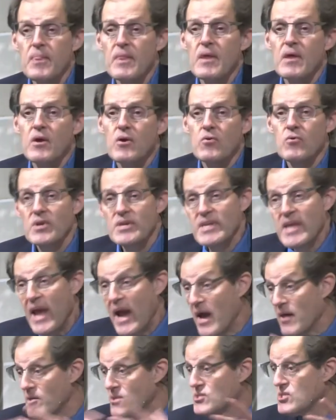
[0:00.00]
who had
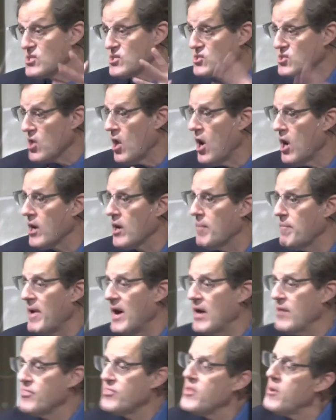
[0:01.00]
gathered to talk
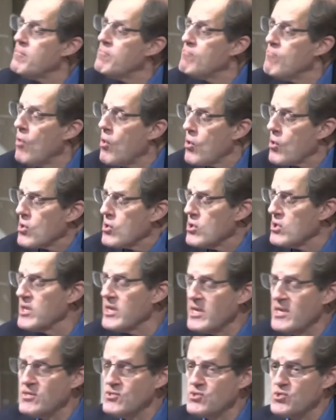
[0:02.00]
about the moral
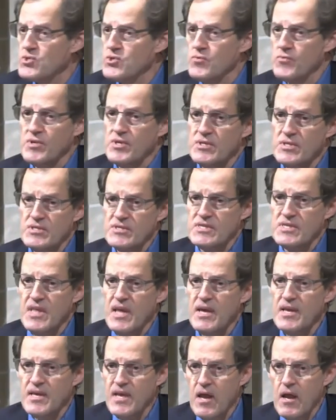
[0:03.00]
injuries they
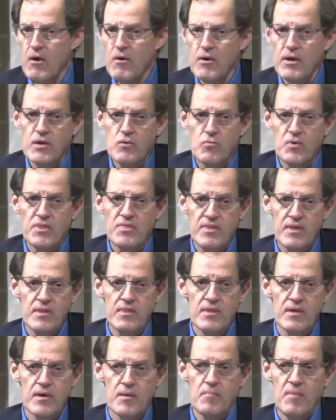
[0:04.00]
carried within
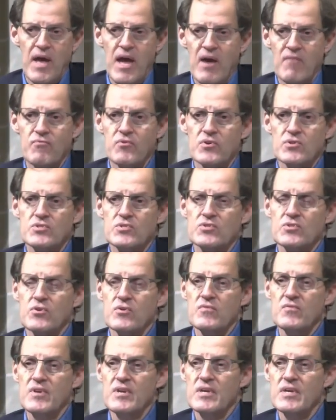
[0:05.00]
them after
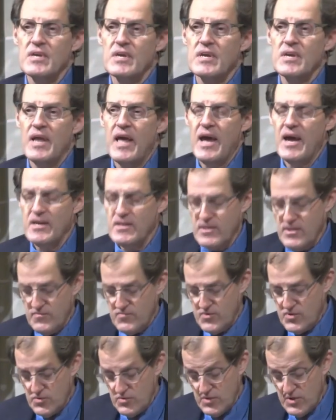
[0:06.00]
serving in active
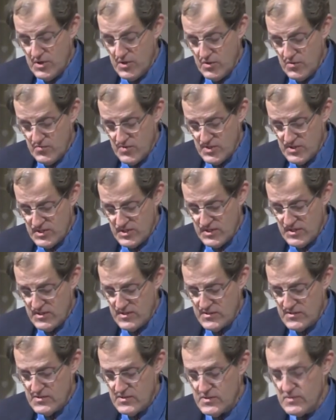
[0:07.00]
duty
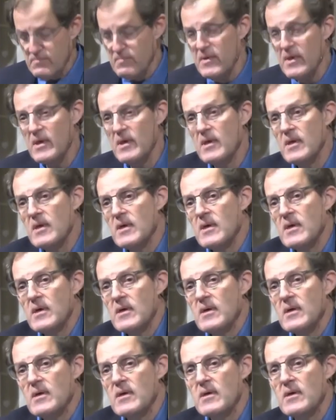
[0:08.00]
overseas.
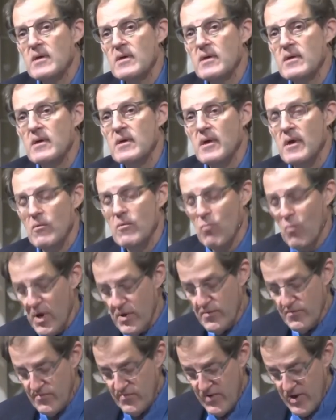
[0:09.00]
And
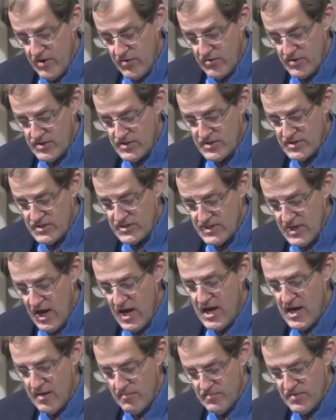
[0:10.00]
one veteran
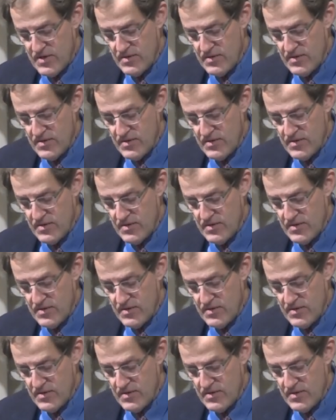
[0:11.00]
sobbed